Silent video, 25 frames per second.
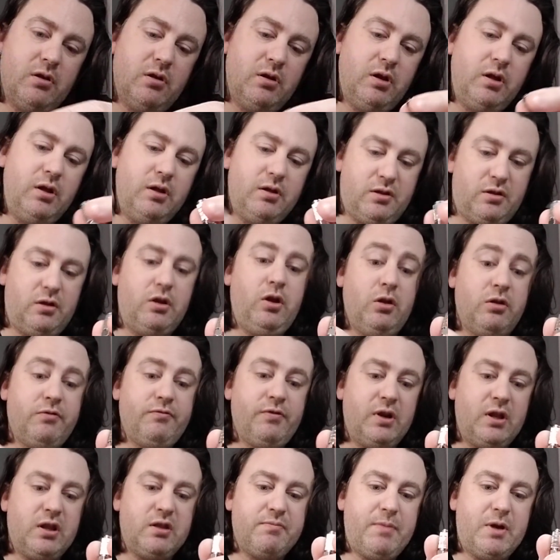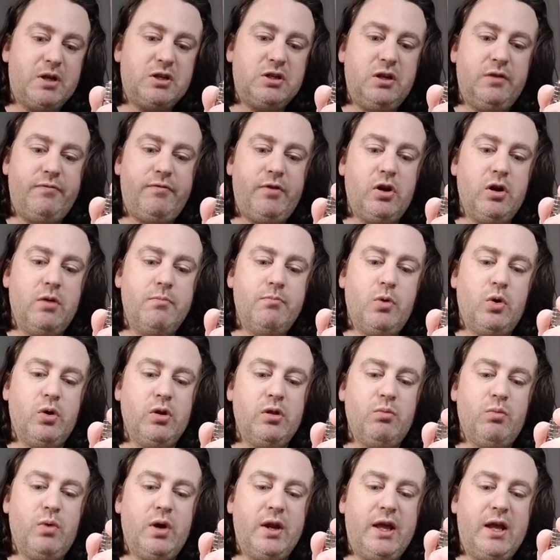it's useful especially if you've got more
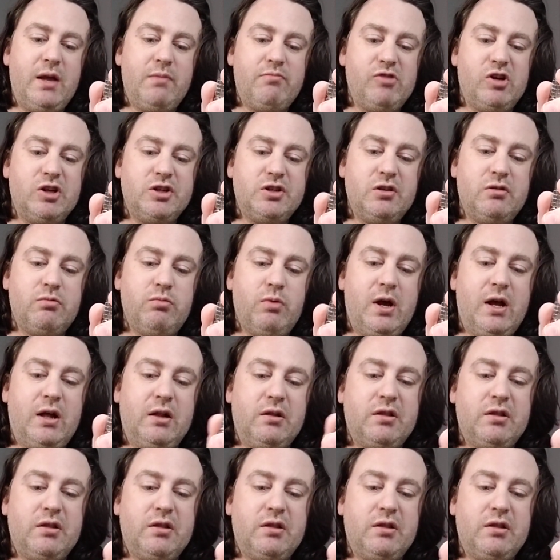than one airbrush as well.